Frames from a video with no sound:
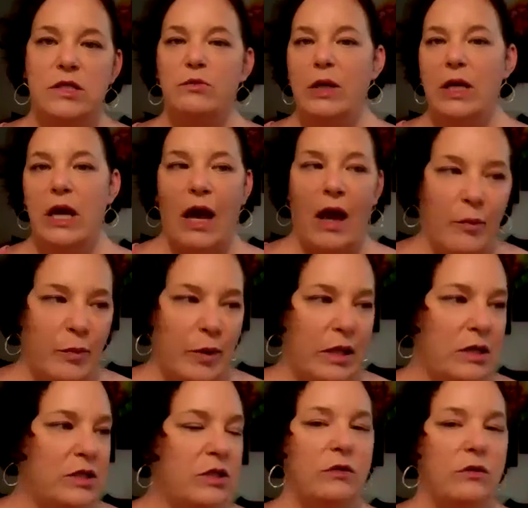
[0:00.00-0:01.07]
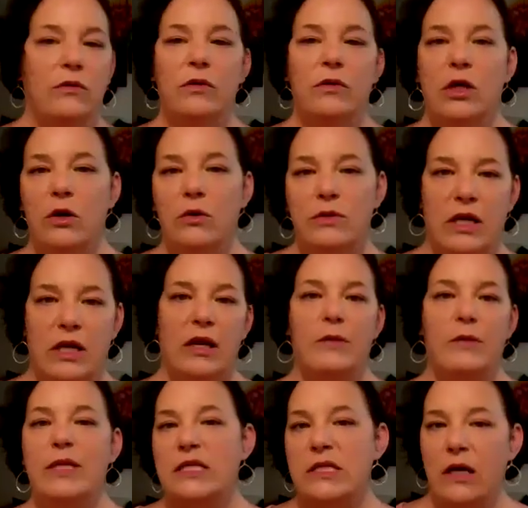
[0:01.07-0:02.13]
to be happy, to, you know, to kind of
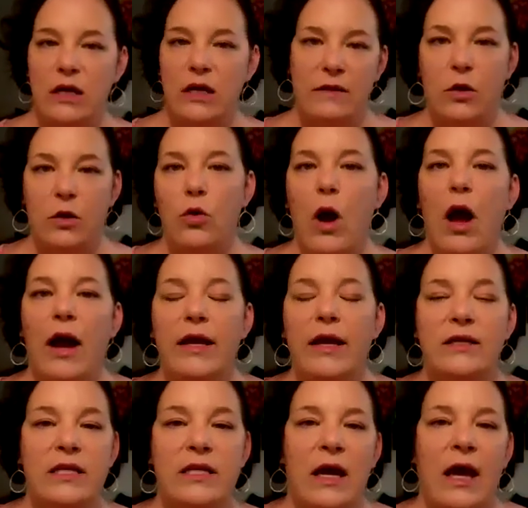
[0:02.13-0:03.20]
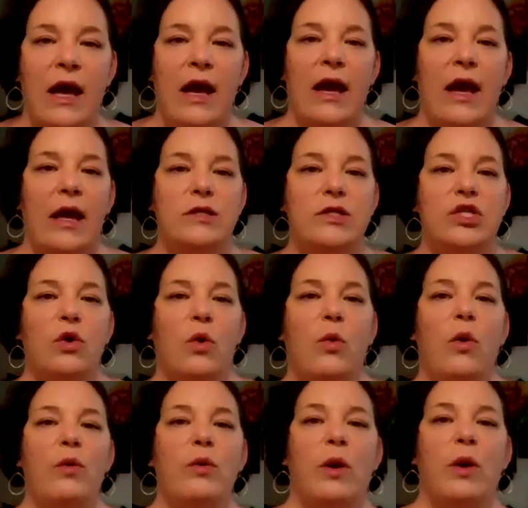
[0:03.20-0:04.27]
be stuck in the grind. And so
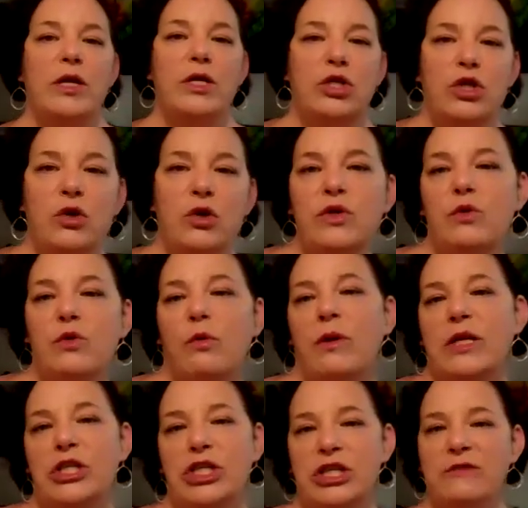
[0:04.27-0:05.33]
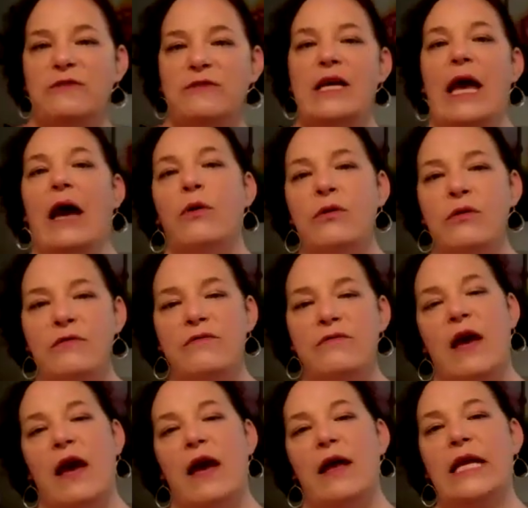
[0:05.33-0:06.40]
what we want to do is we want to shift out of
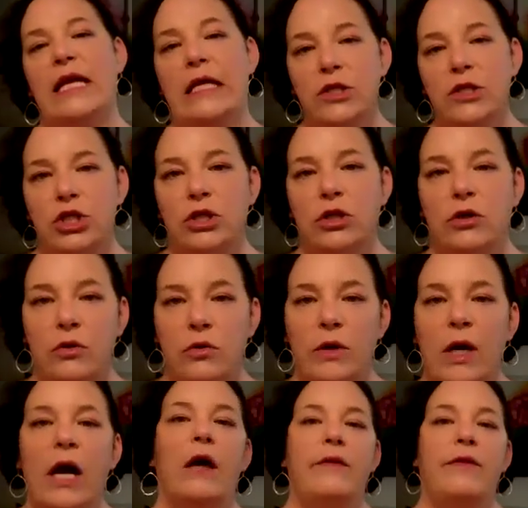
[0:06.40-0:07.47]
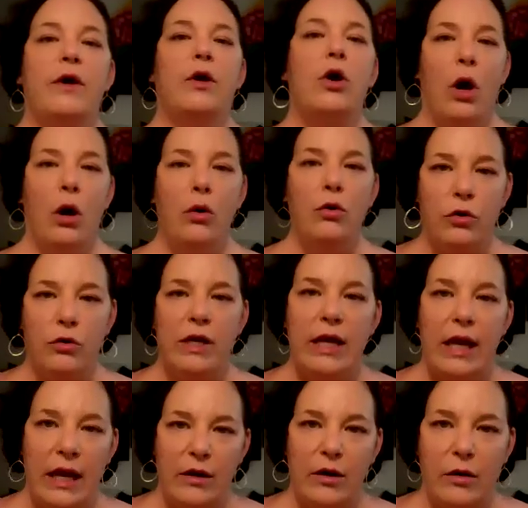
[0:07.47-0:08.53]
that into the
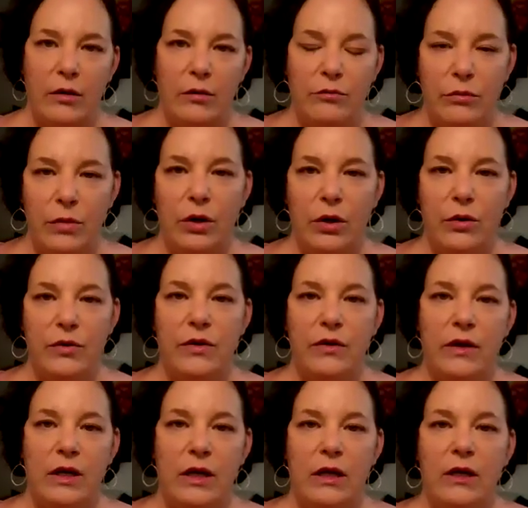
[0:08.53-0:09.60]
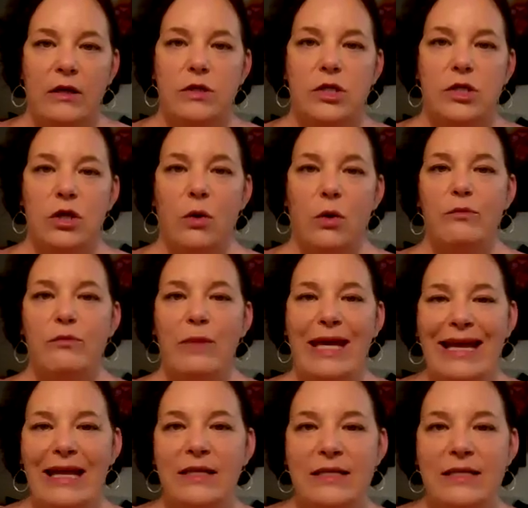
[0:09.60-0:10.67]
co-creator mode. So it
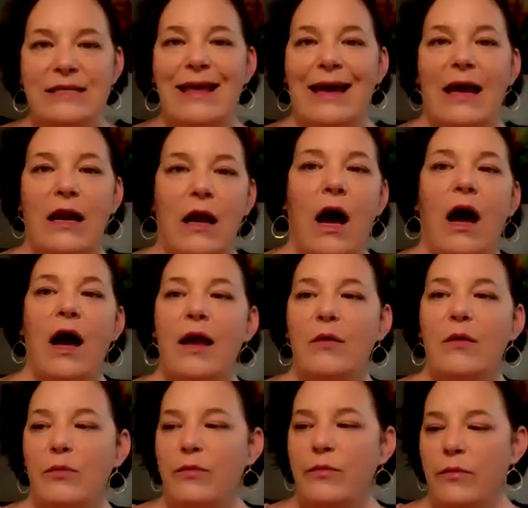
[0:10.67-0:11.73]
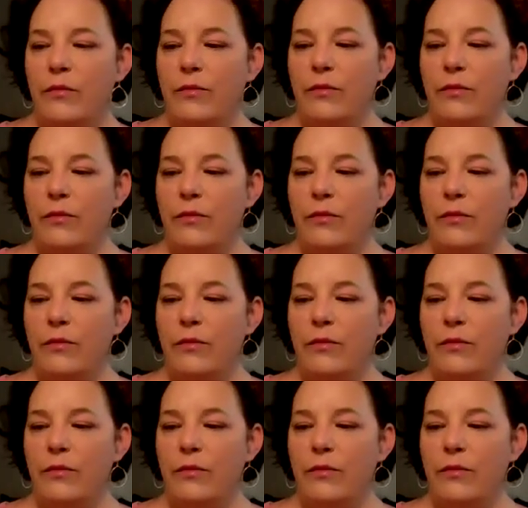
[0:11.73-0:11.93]
means that I'm